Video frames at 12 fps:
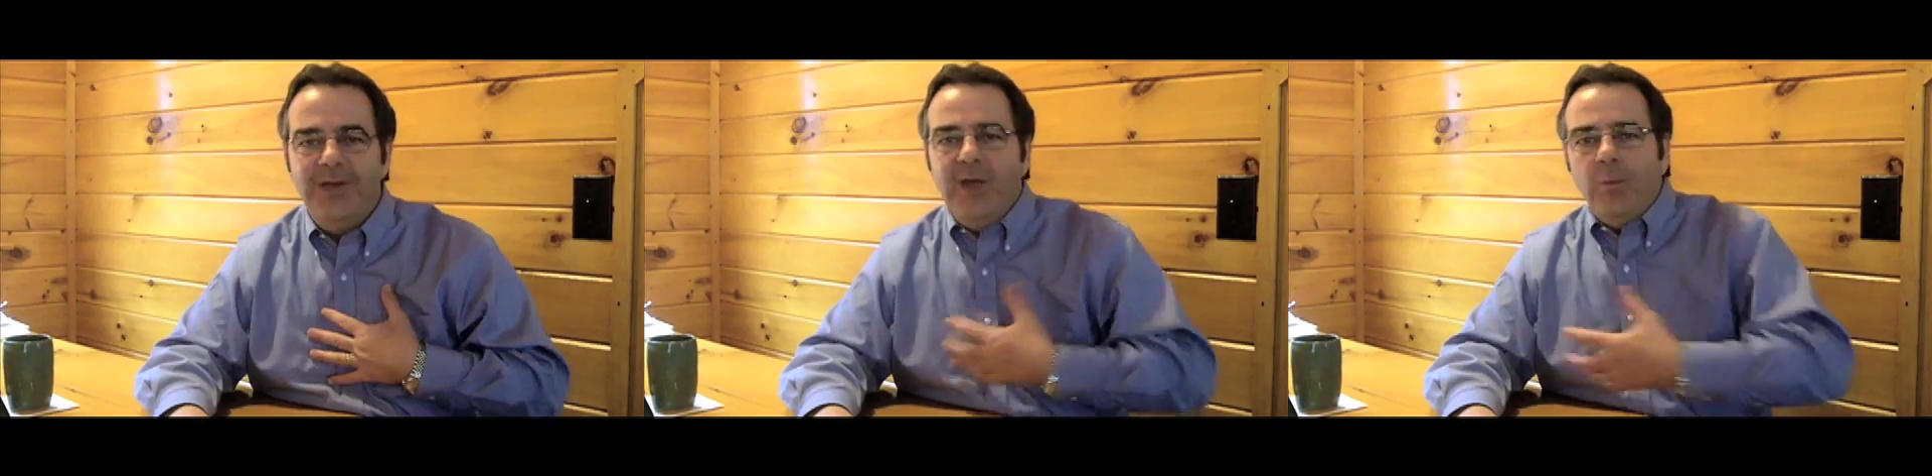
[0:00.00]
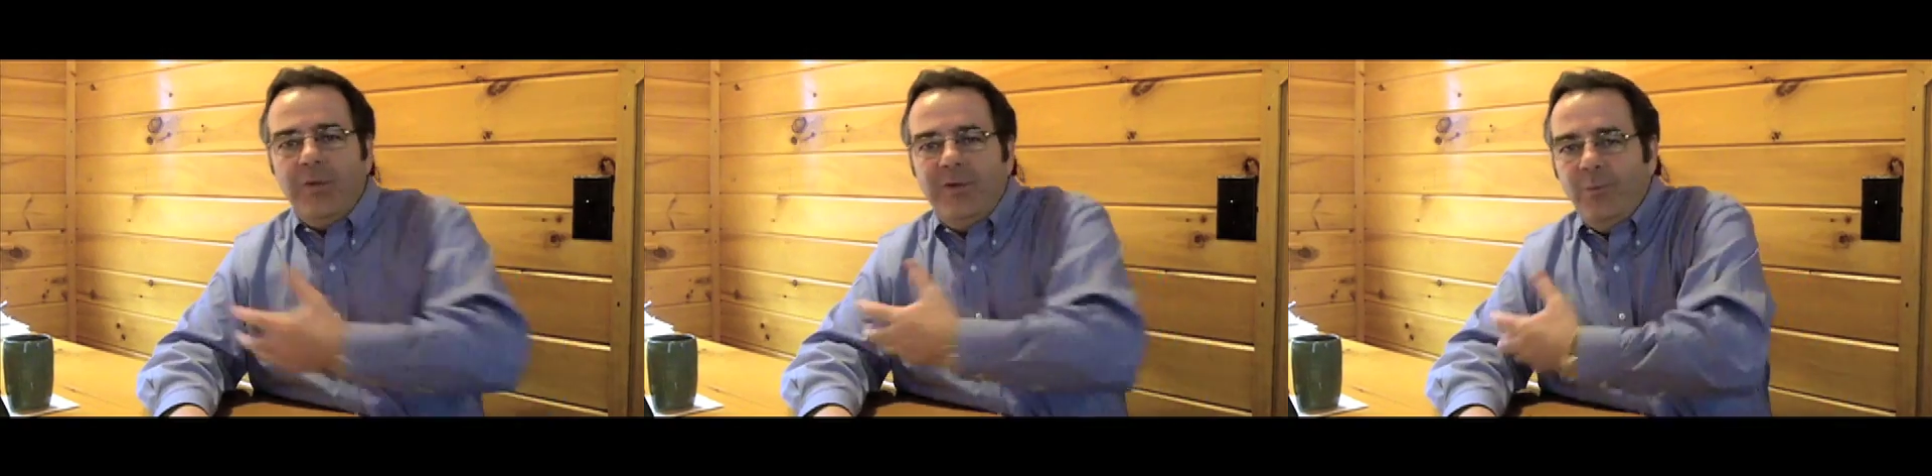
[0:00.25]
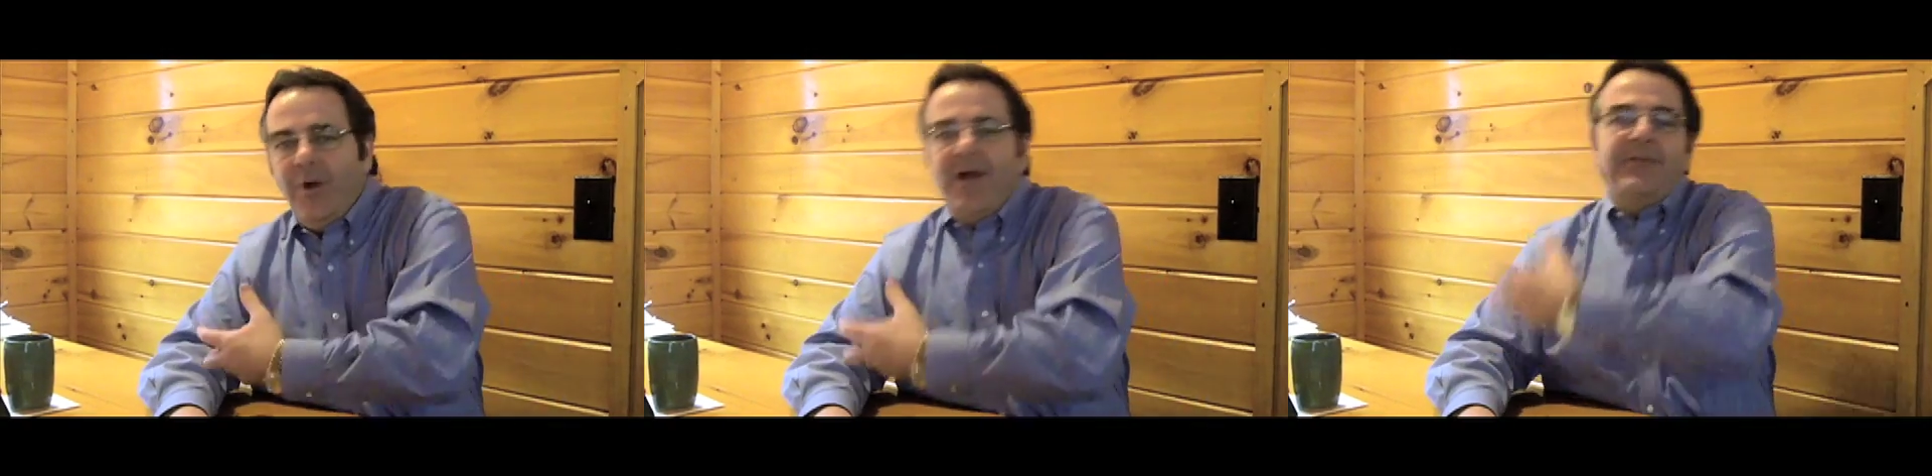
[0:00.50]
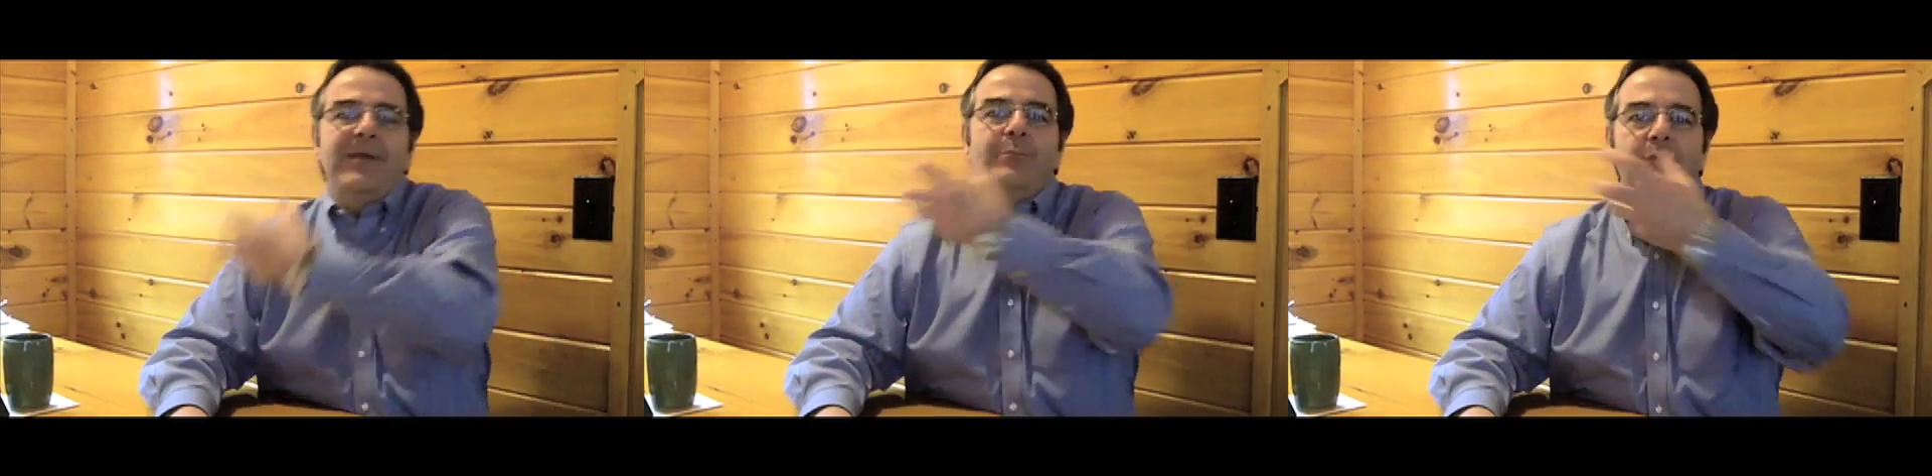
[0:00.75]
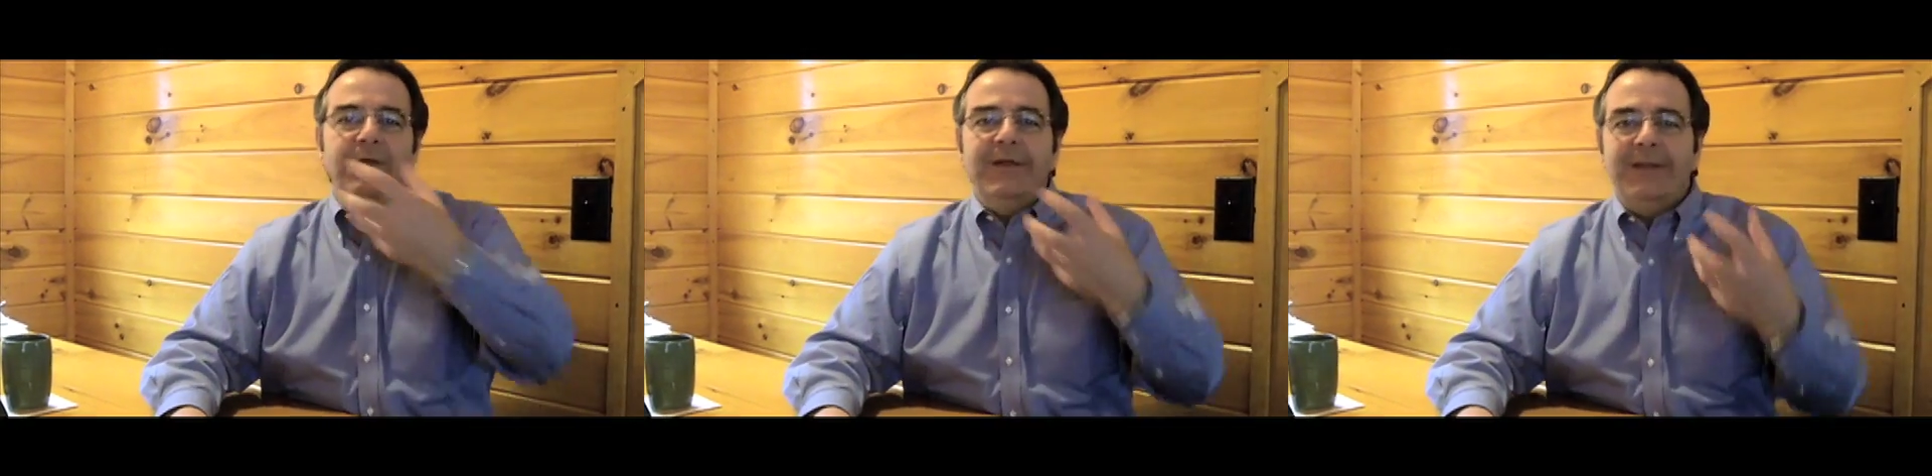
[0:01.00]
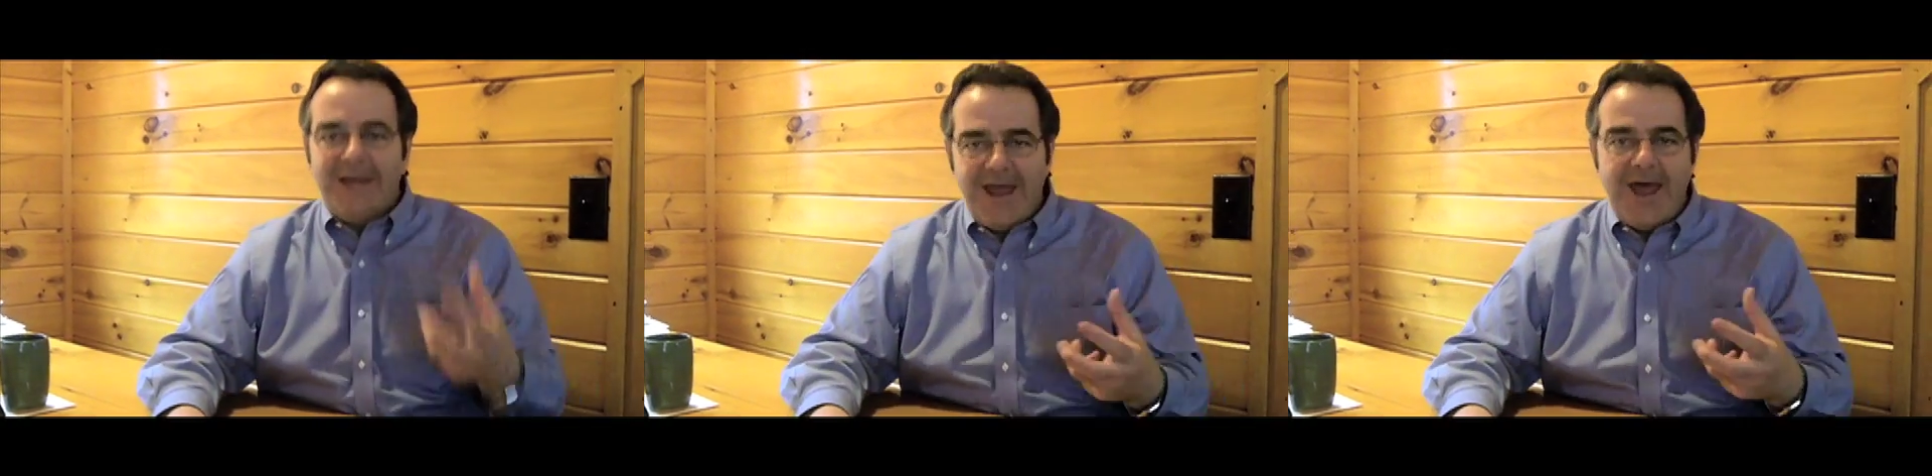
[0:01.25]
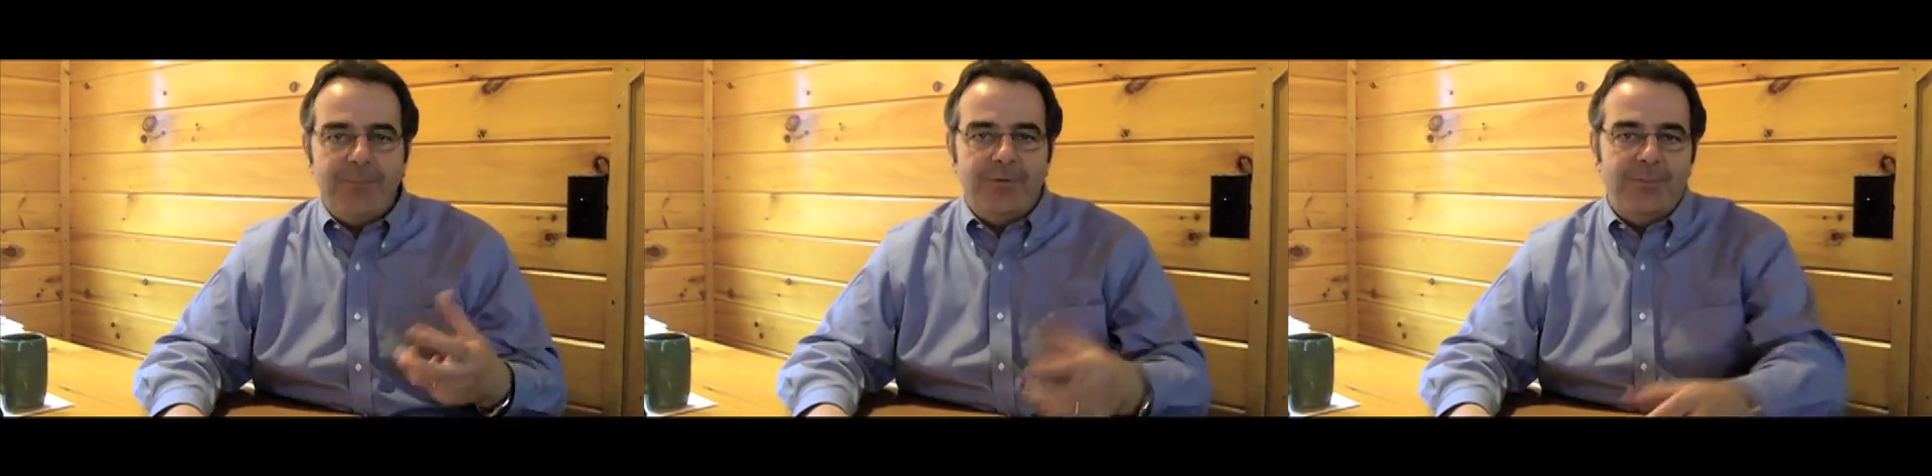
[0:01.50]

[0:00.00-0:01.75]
We want them bringing capital